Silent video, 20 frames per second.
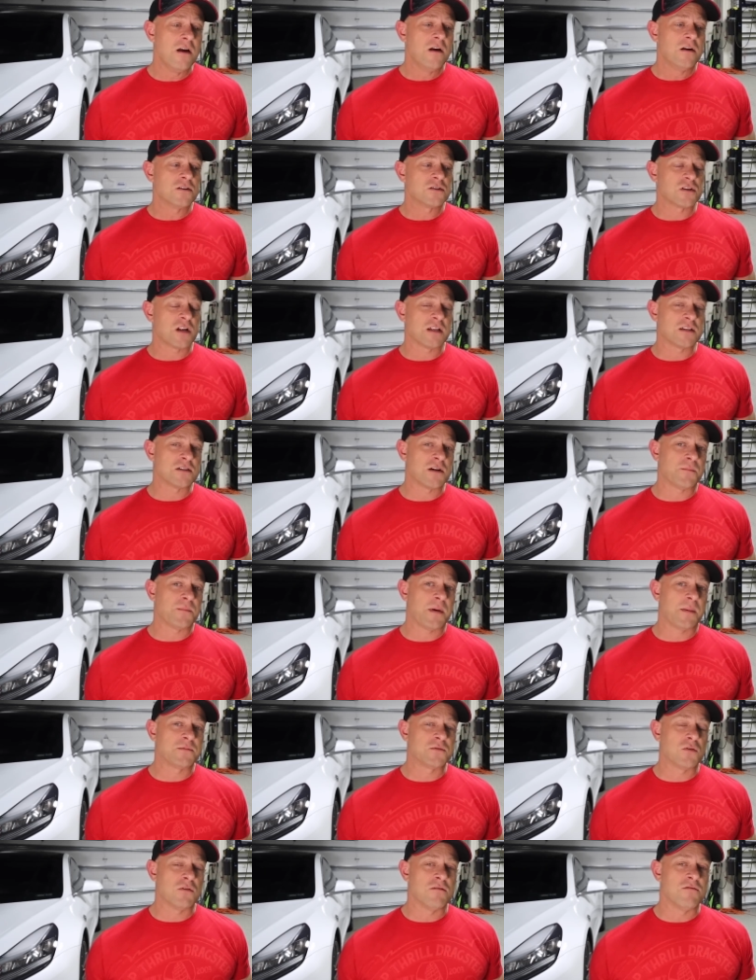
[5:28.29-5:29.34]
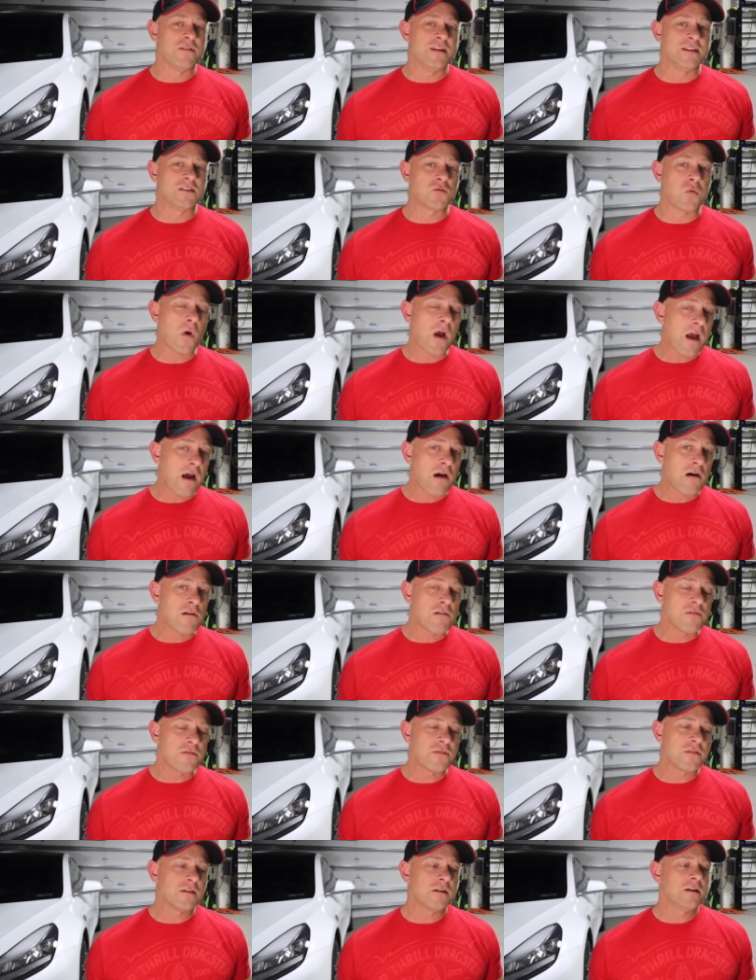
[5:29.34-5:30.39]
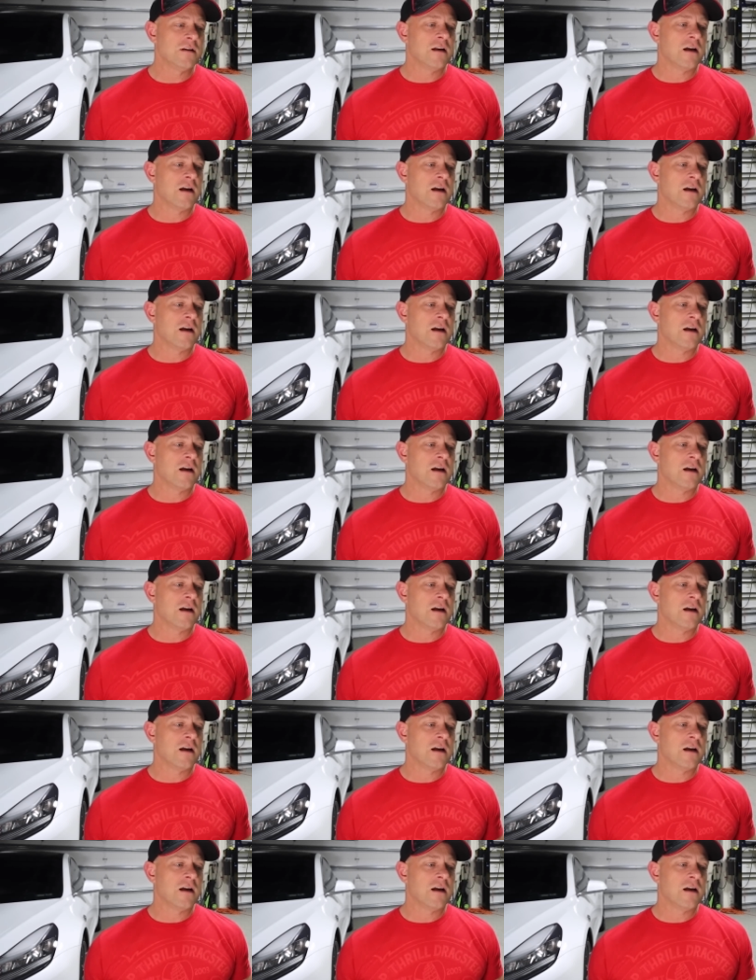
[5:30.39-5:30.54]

Should I jump up to a V12?